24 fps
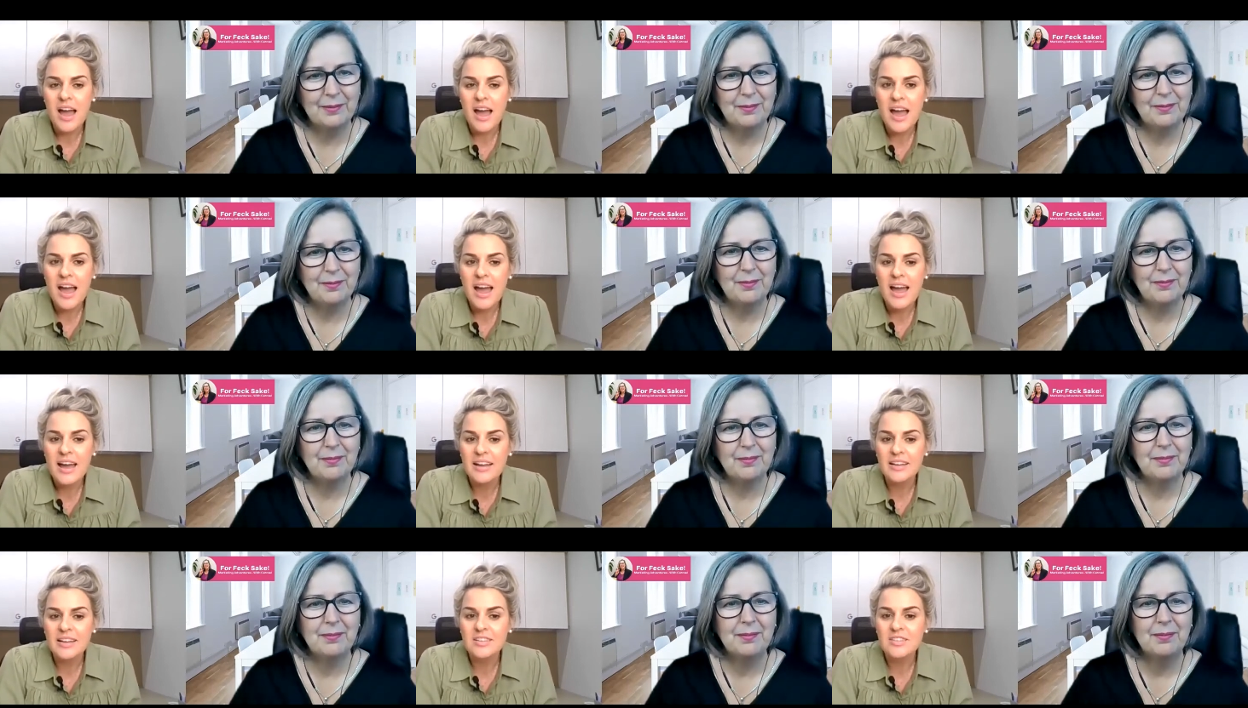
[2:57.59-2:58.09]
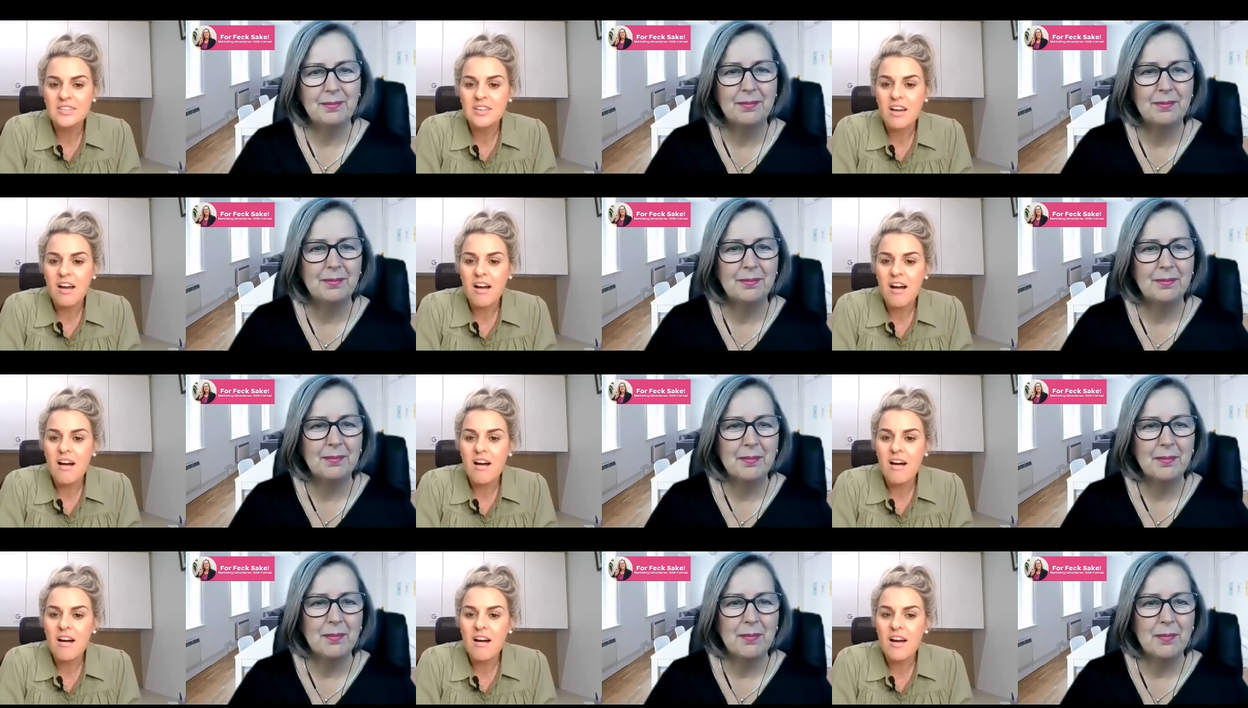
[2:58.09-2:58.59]
Speaker 1: and
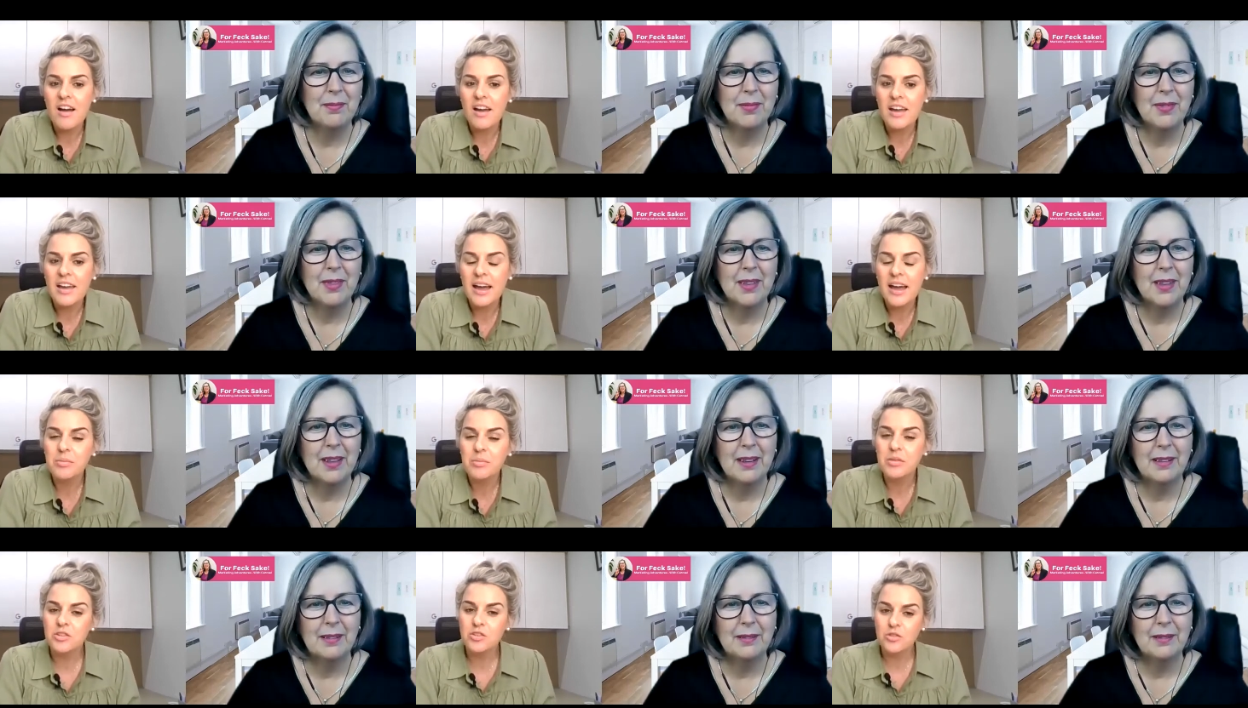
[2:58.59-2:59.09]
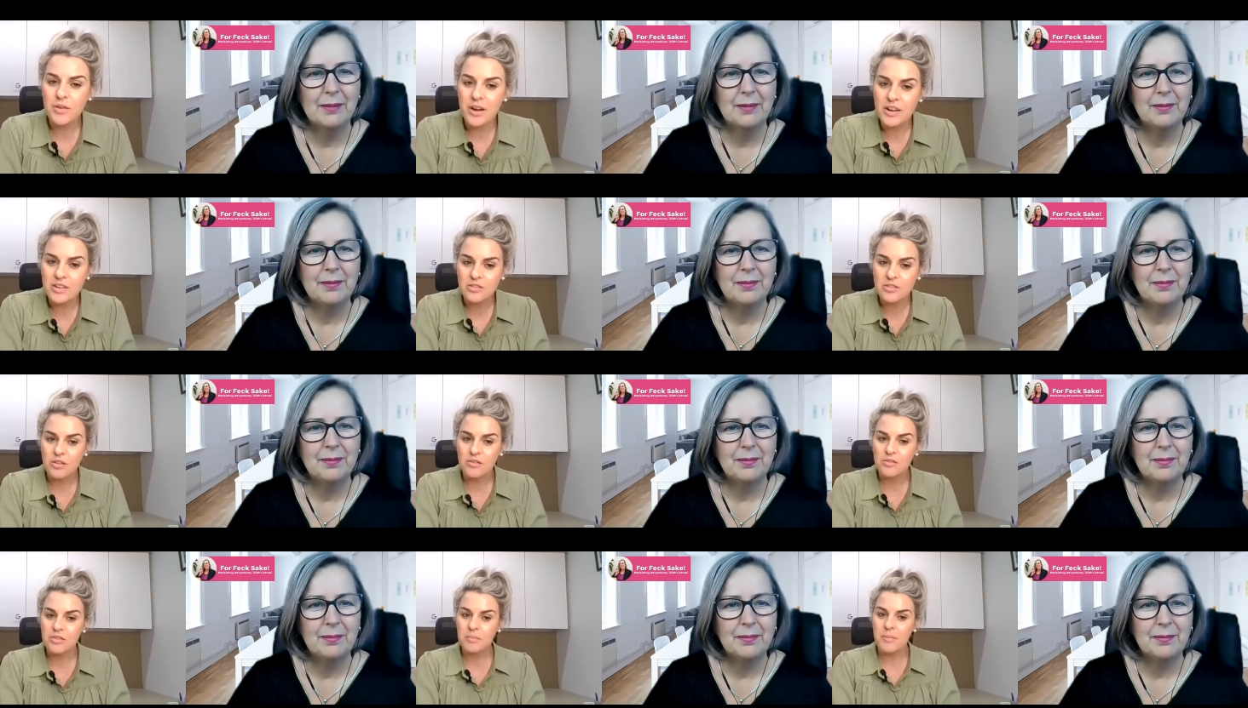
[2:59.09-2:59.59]
I am the
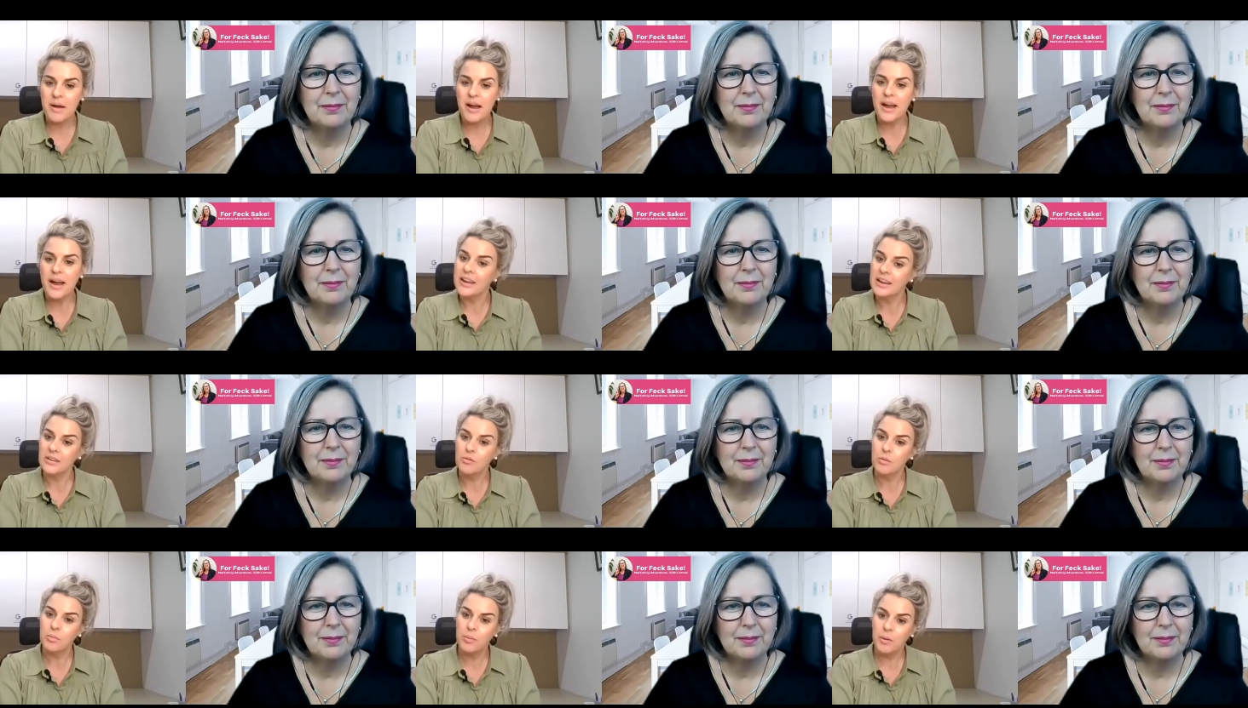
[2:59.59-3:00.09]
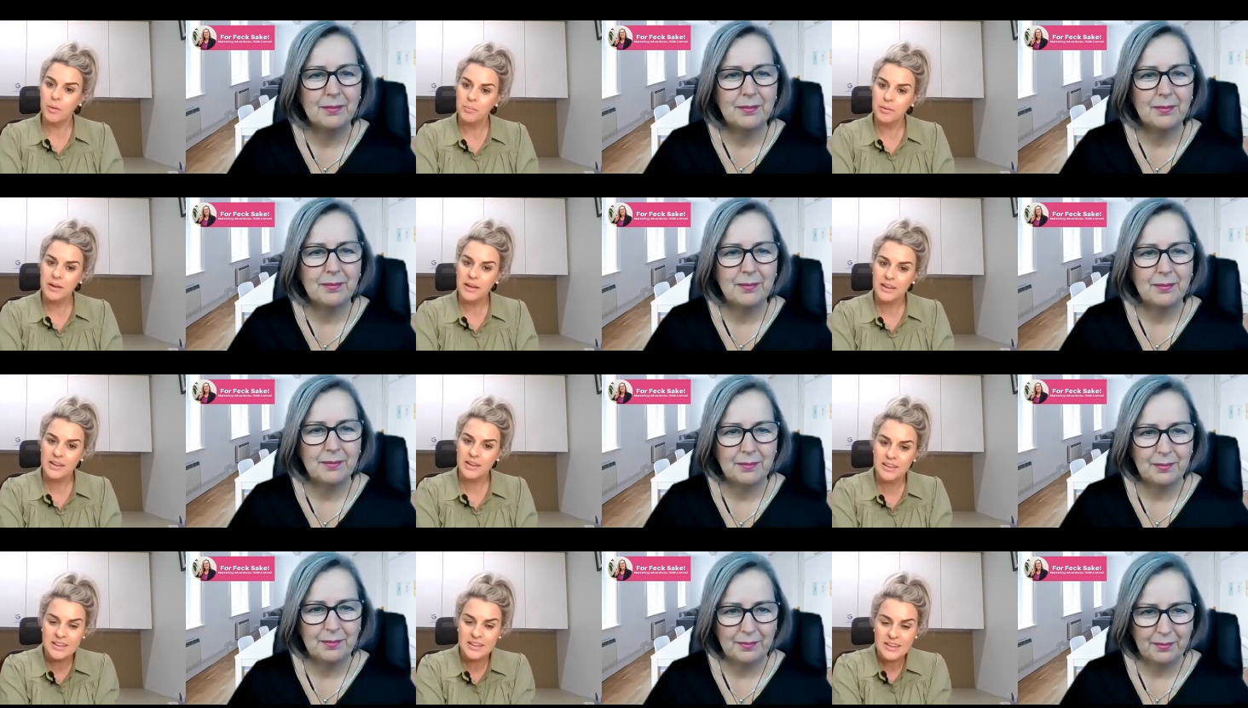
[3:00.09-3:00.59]
director of the Marketing Republic.